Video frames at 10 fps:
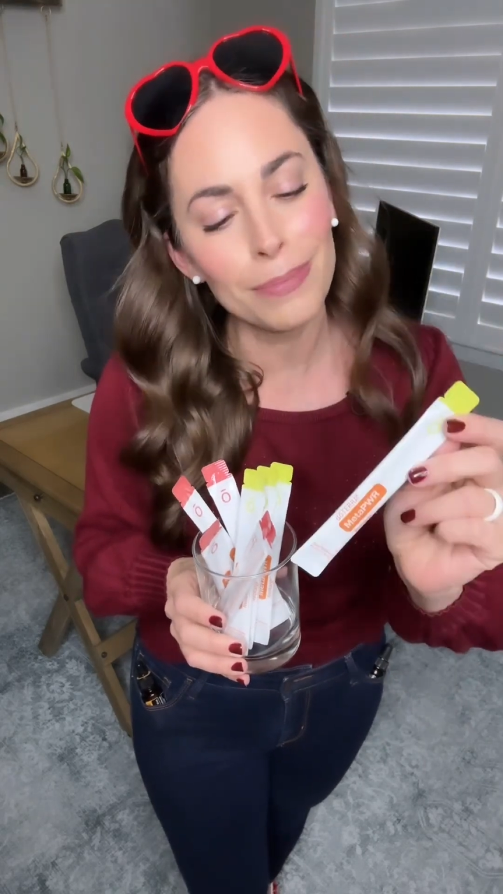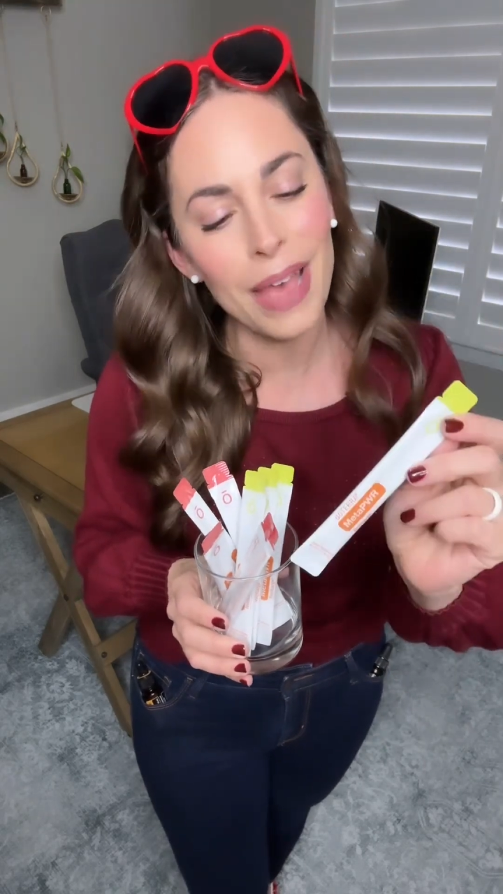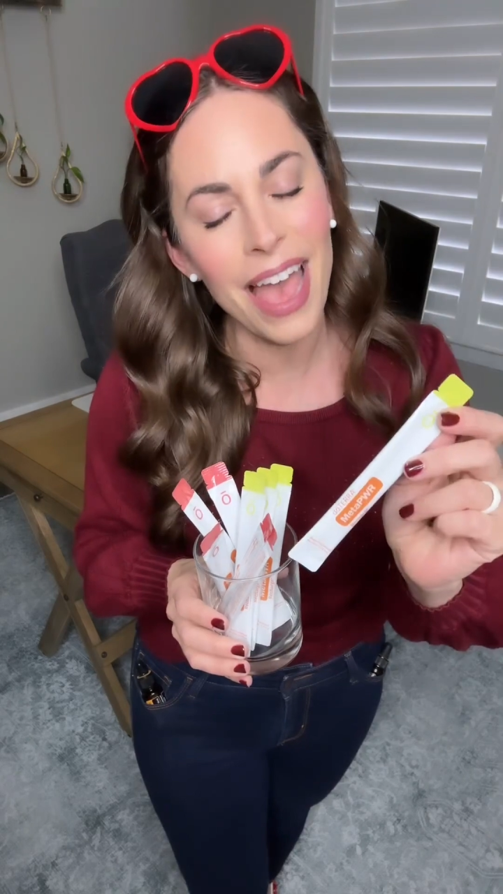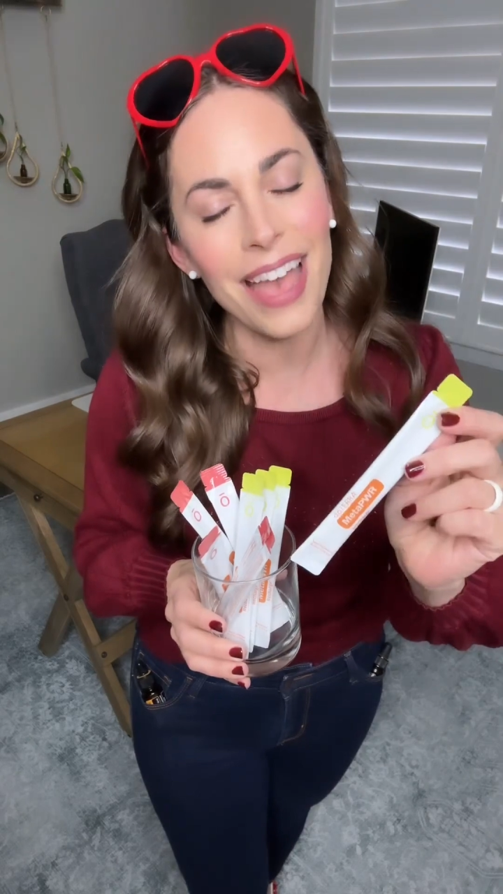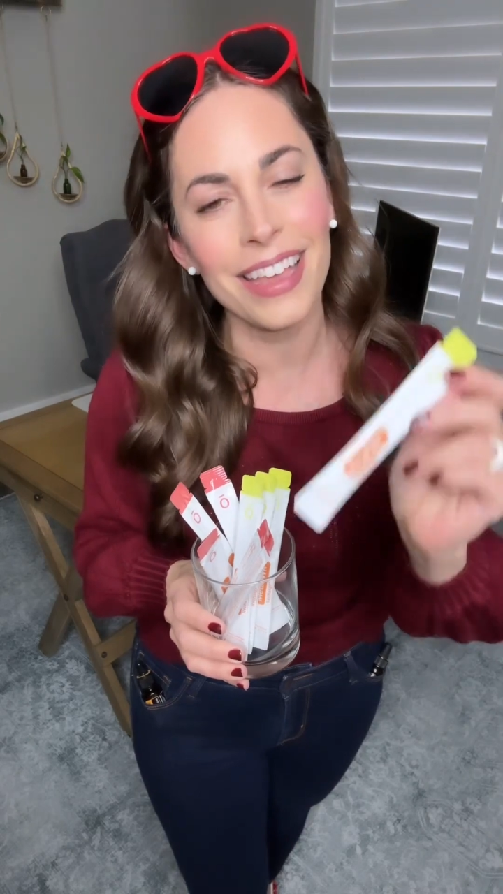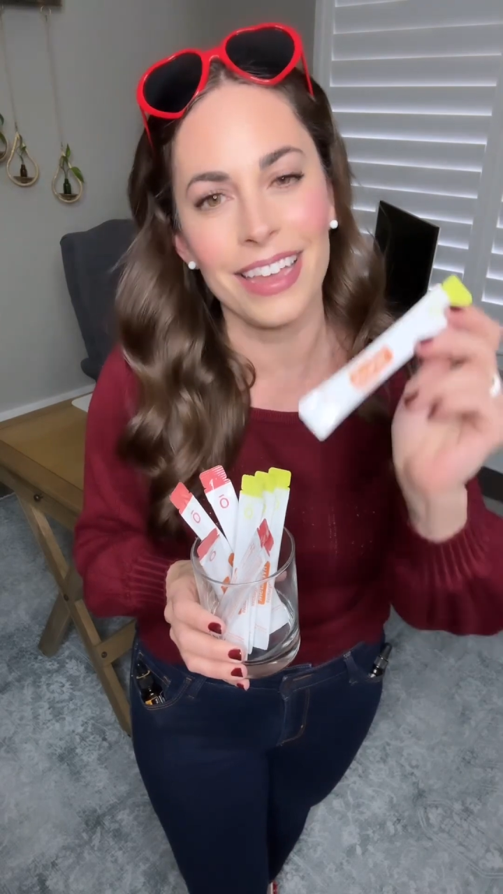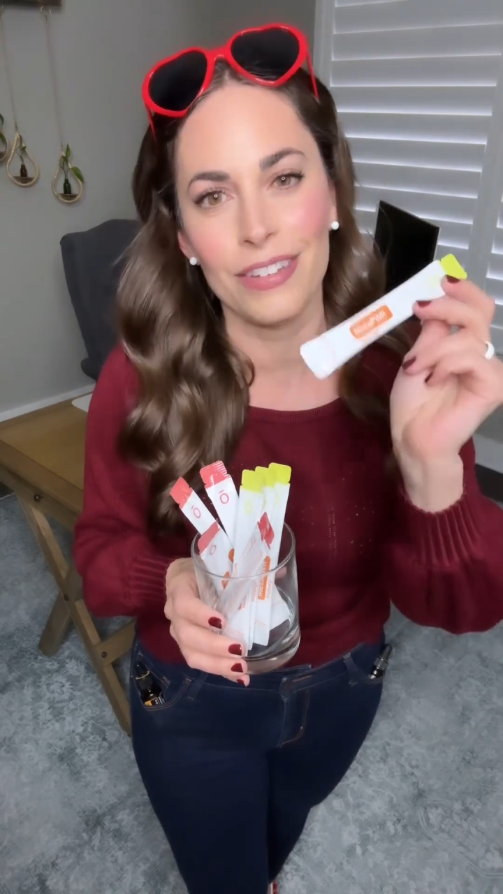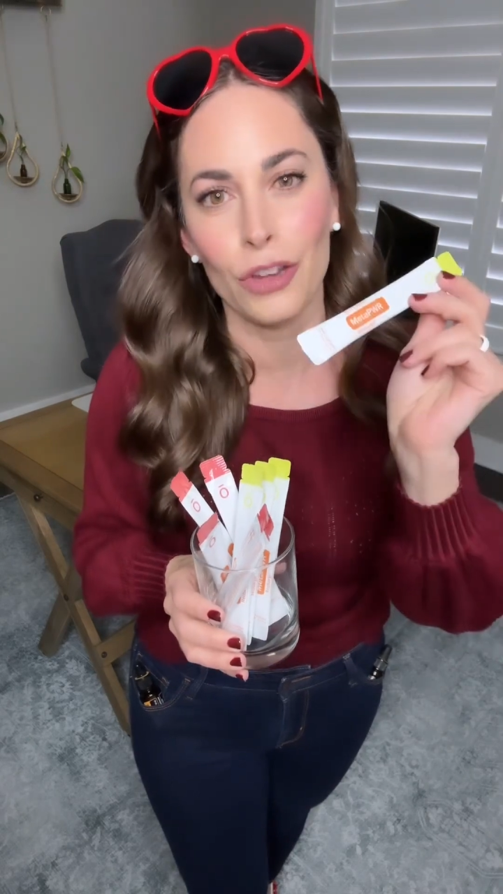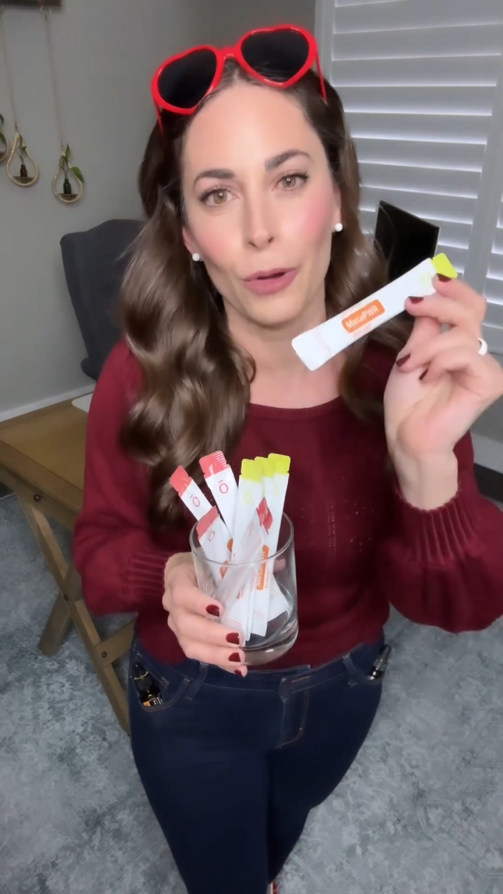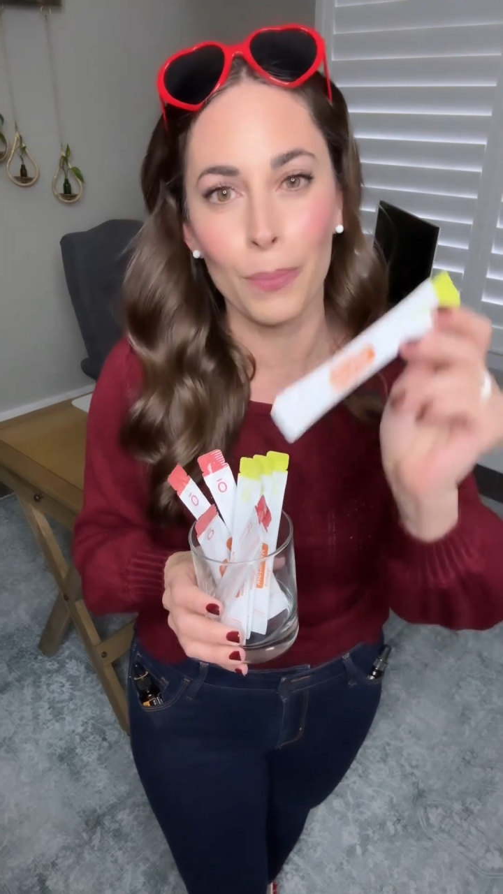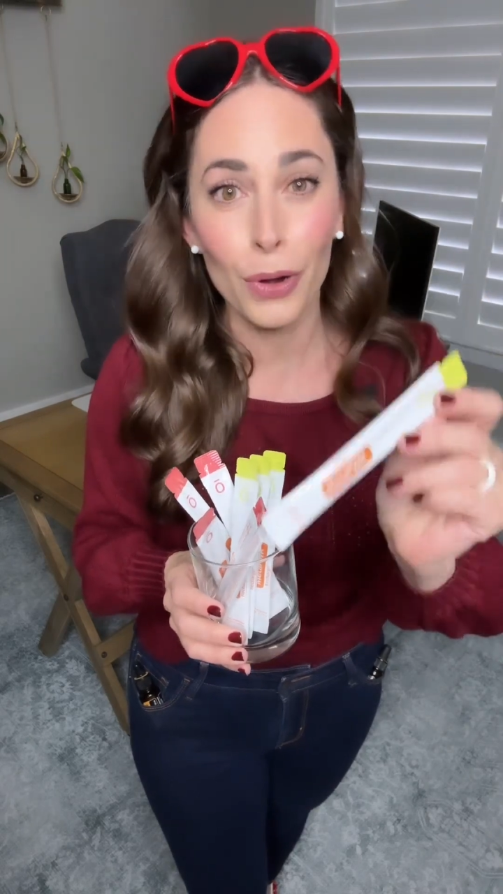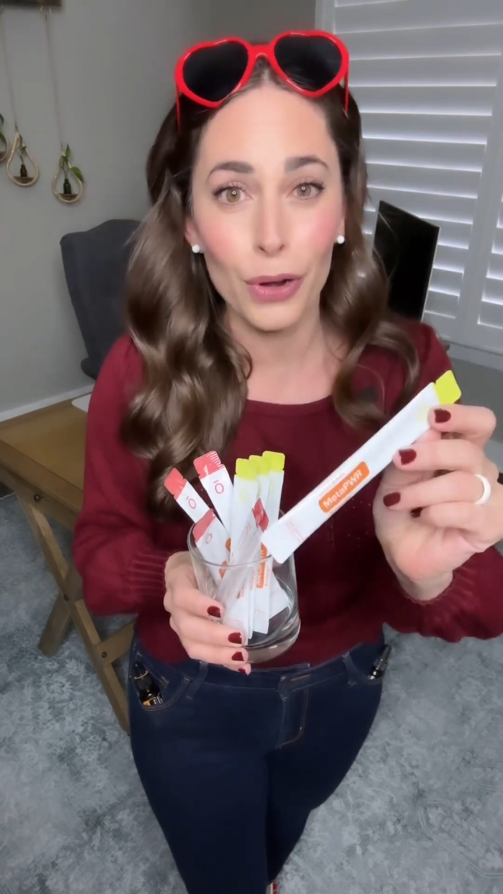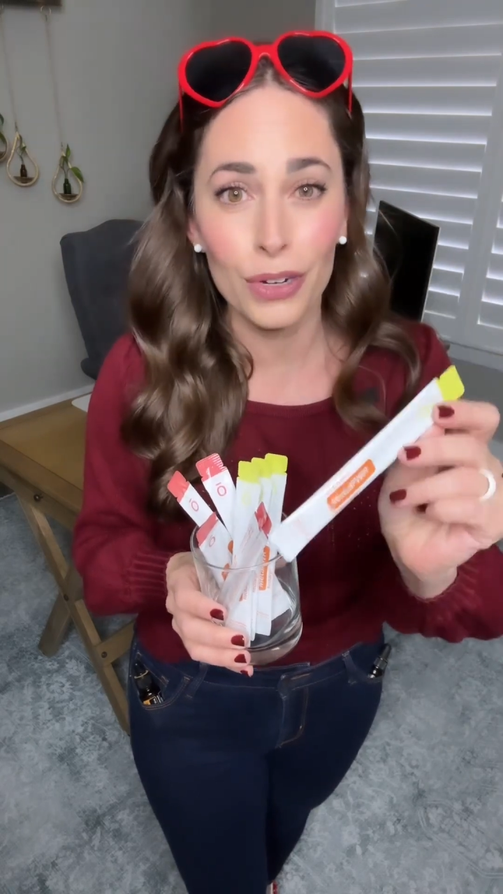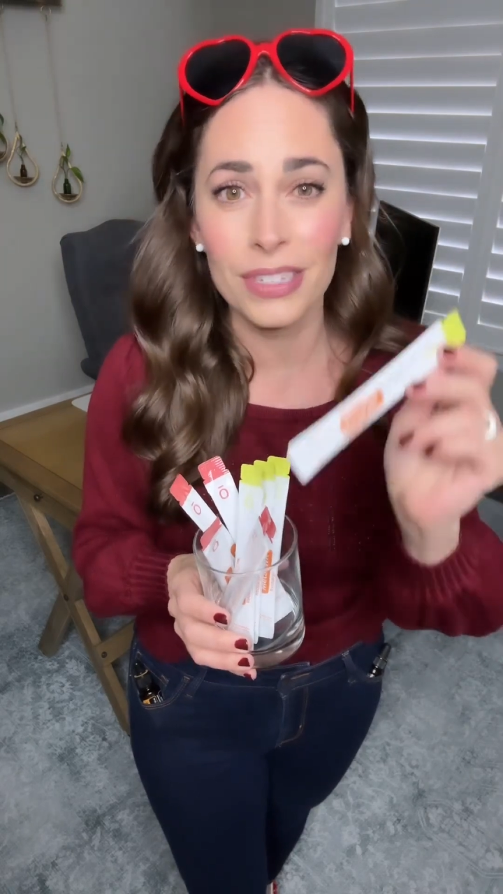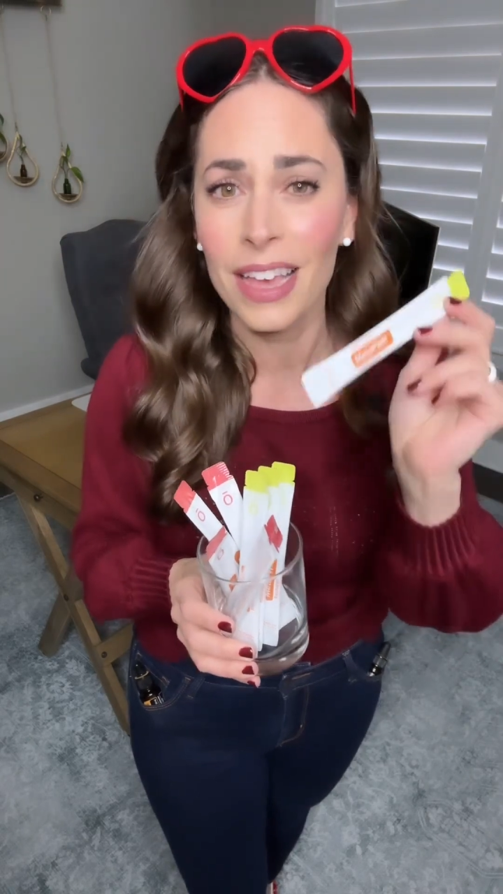bag, in your
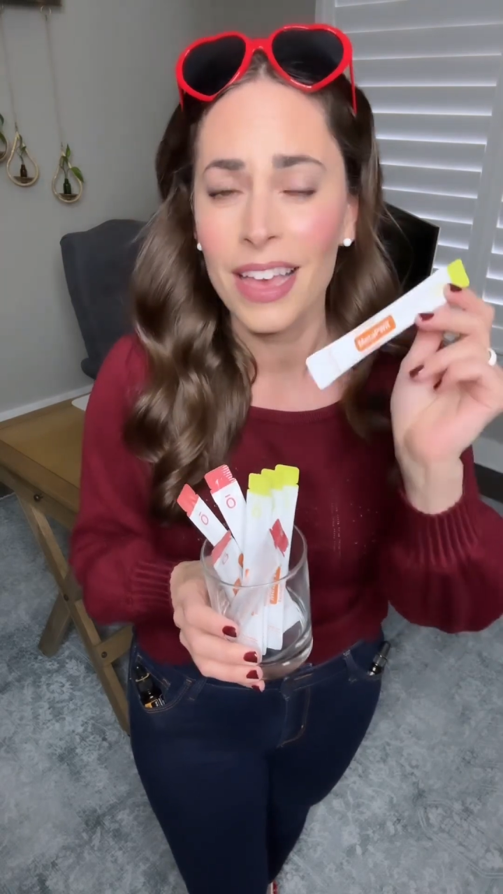purse,